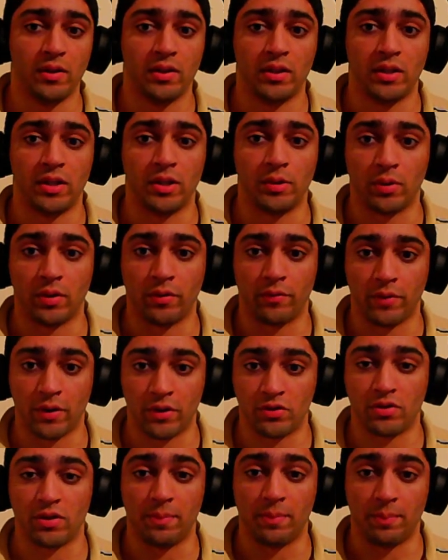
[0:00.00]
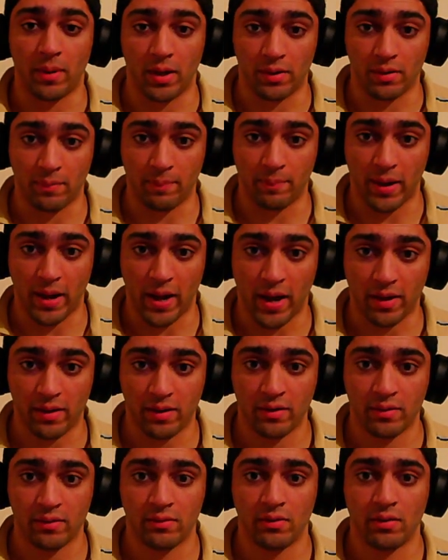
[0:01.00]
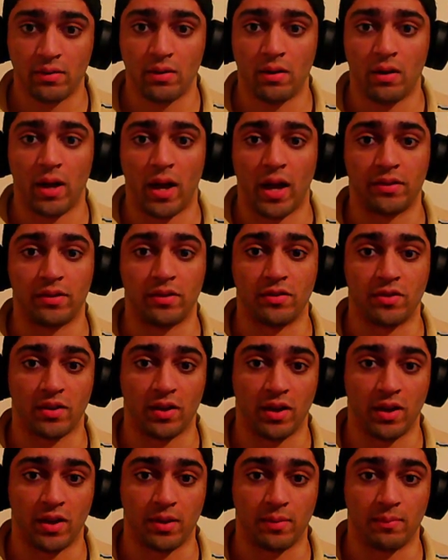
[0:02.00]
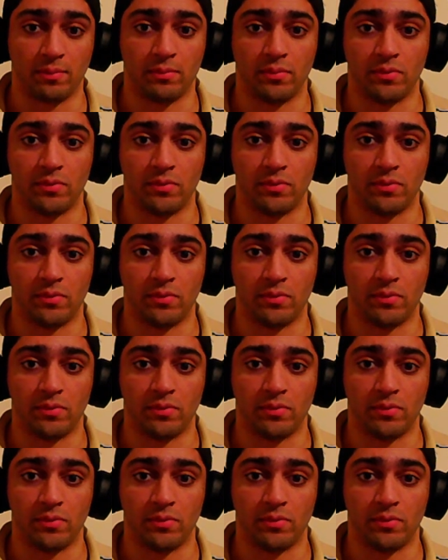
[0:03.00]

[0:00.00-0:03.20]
he would eventually buy her back. At the time,